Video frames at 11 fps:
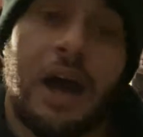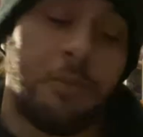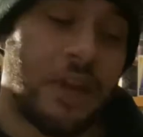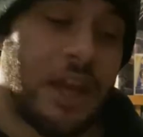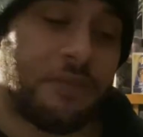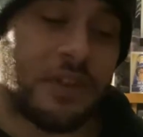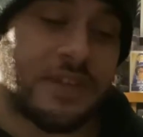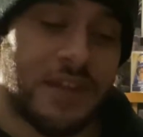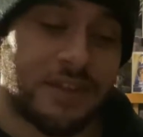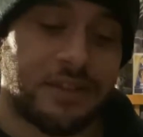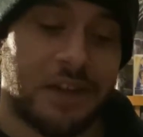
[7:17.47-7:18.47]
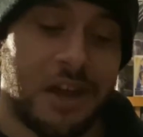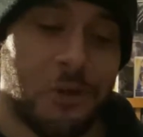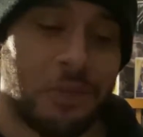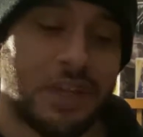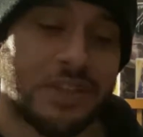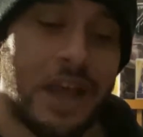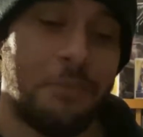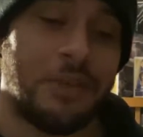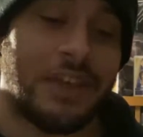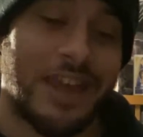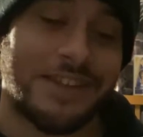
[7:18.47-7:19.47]
going to have to test it out because I'm
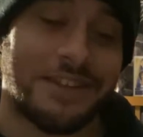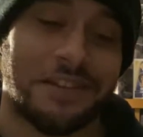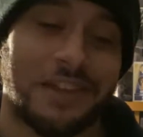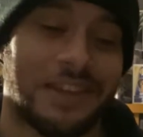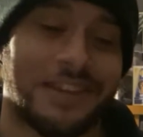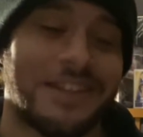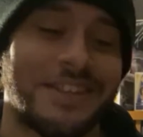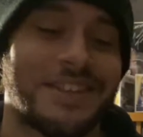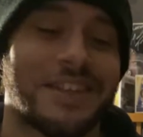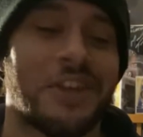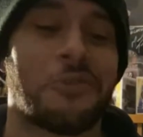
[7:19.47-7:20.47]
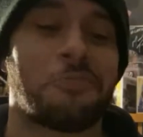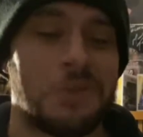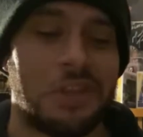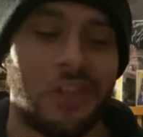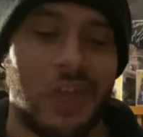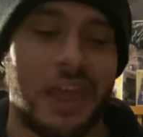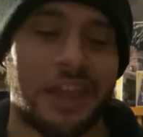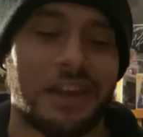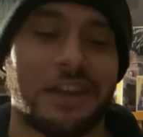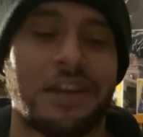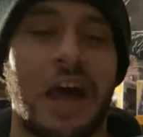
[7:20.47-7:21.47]
guessing that this is going to be
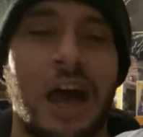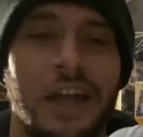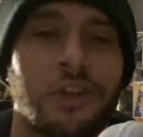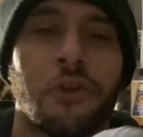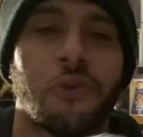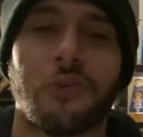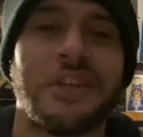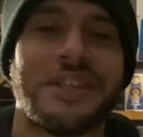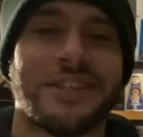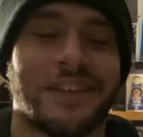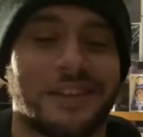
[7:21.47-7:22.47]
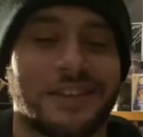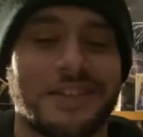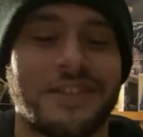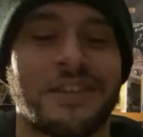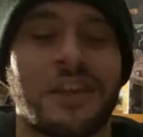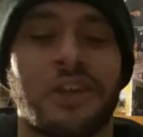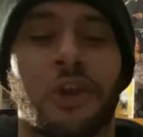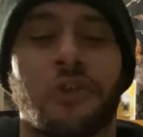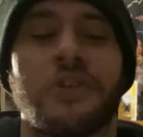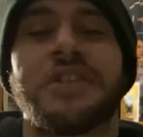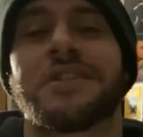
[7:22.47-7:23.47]
non-creasing. This isn't going to
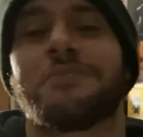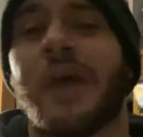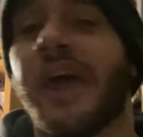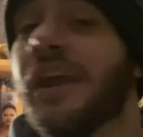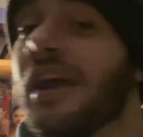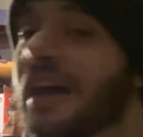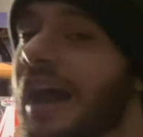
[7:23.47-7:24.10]
crease as bad. I